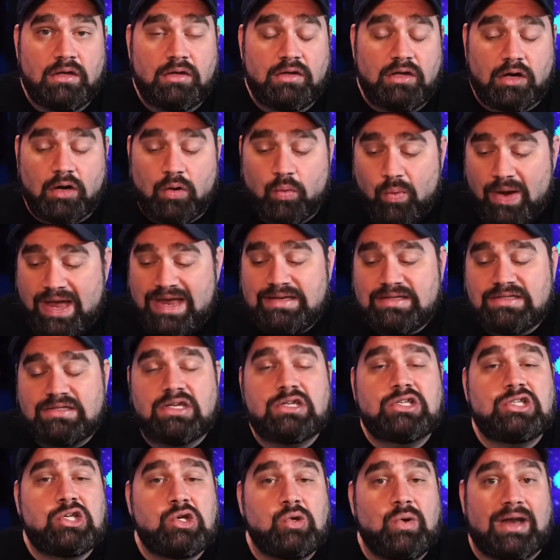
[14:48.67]
There are ways
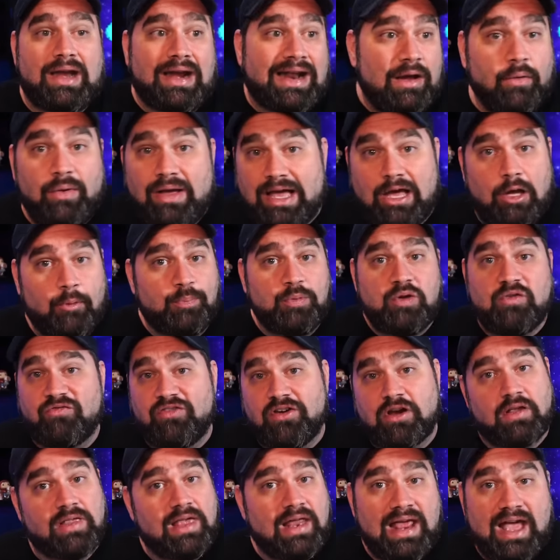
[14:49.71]
to do it, and I will help you
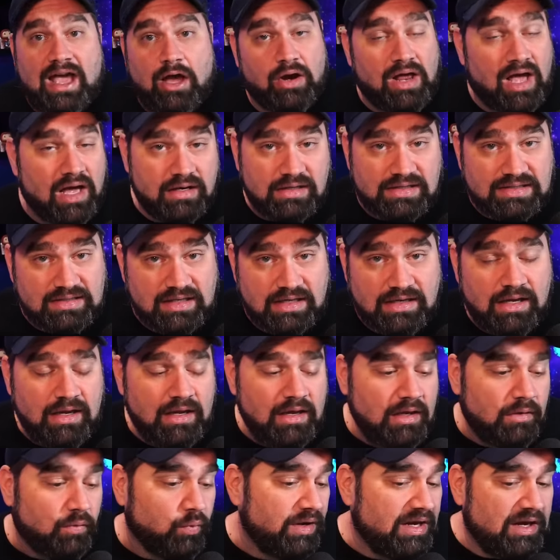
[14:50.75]
figure that out. Honestly,
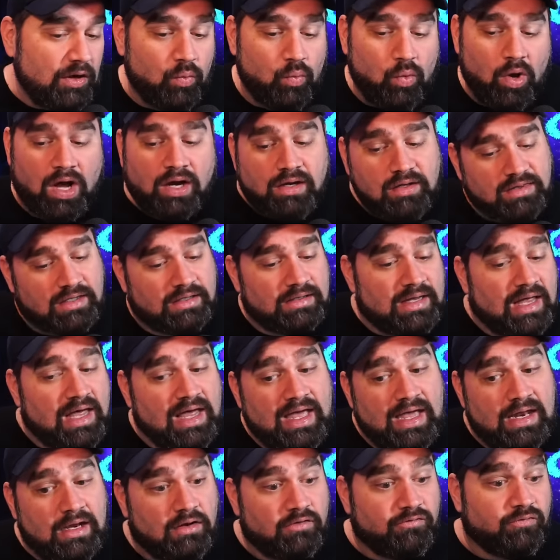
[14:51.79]
we can walk the
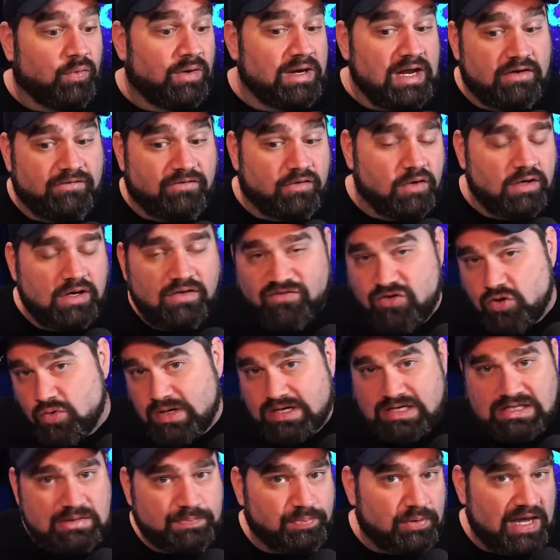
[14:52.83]
line of whatever. If you
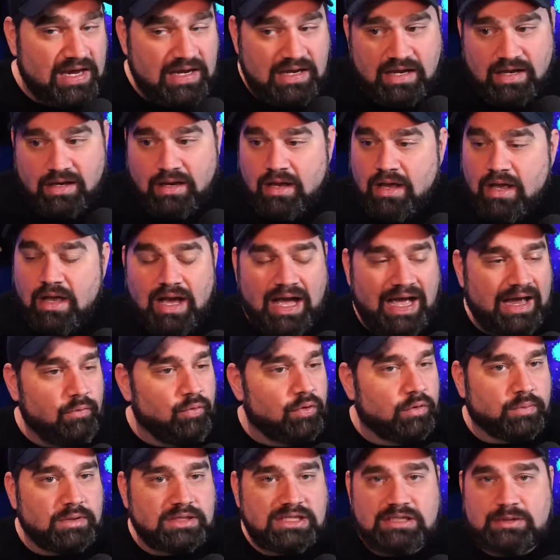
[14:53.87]
explain it, I
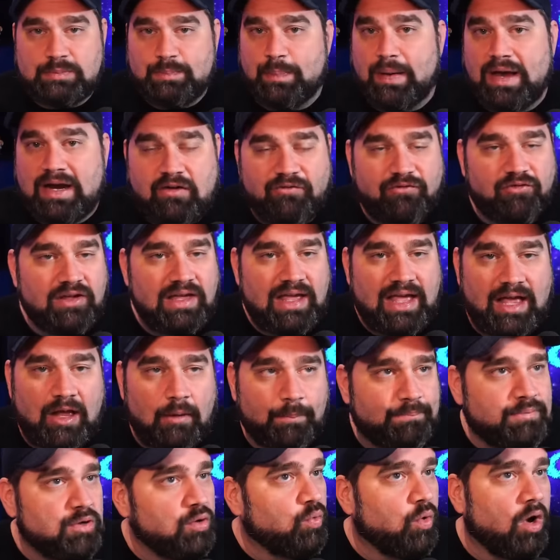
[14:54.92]
will respectfully
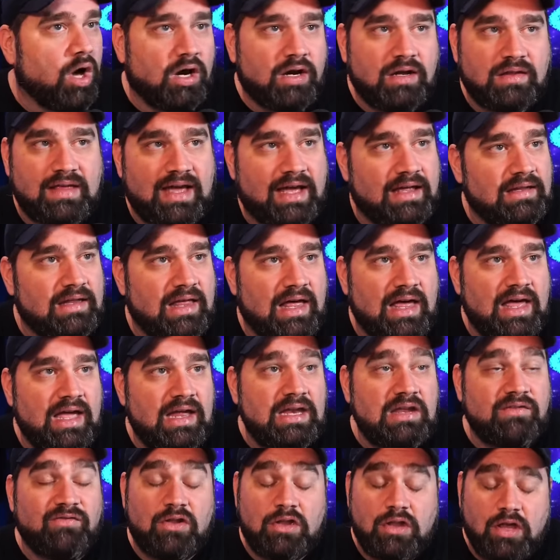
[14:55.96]
help you walk that
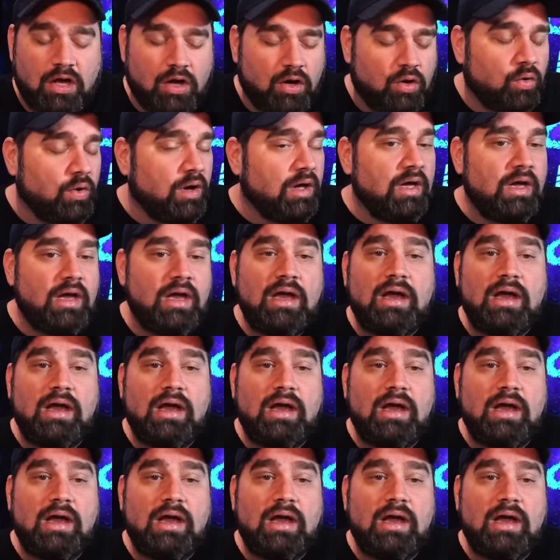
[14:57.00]
line, even though